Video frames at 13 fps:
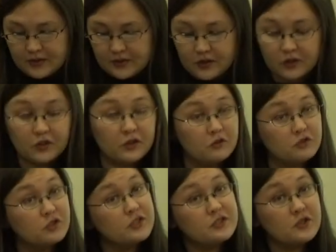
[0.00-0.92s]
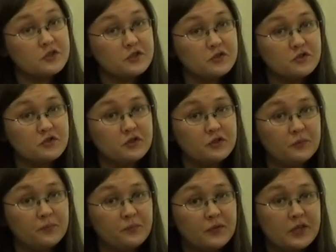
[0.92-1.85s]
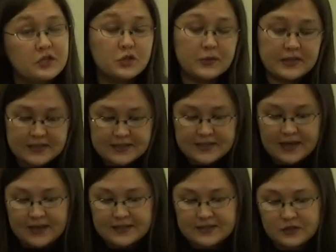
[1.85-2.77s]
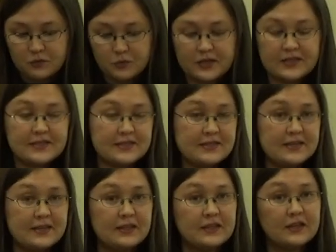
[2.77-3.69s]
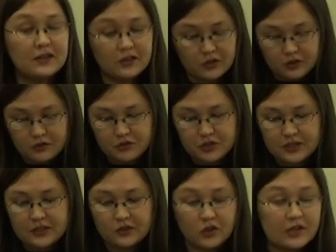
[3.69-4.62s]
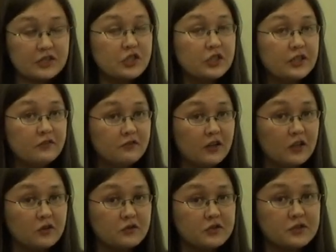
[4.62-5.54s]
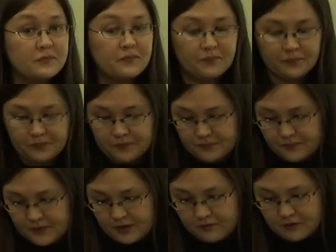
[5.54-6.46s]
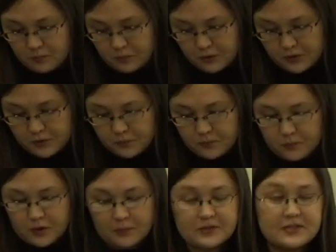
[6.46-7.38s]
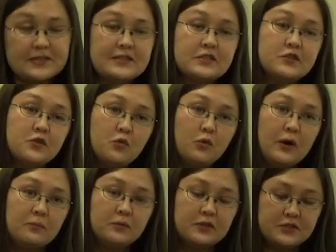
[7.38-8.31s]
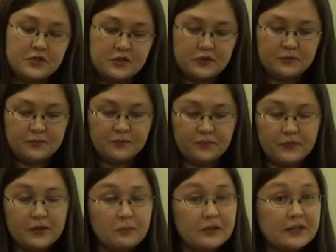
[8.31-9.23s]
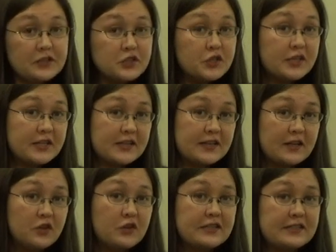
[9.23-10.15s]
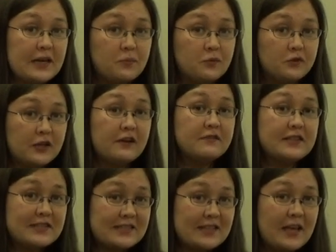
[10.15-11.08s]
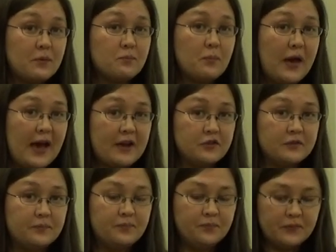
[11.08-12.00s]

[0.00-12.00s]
The conclusion is also true. So in this case, we can see the conclusion logically follows from both premises 1 plus 2. But let's look at another example of the same pattern.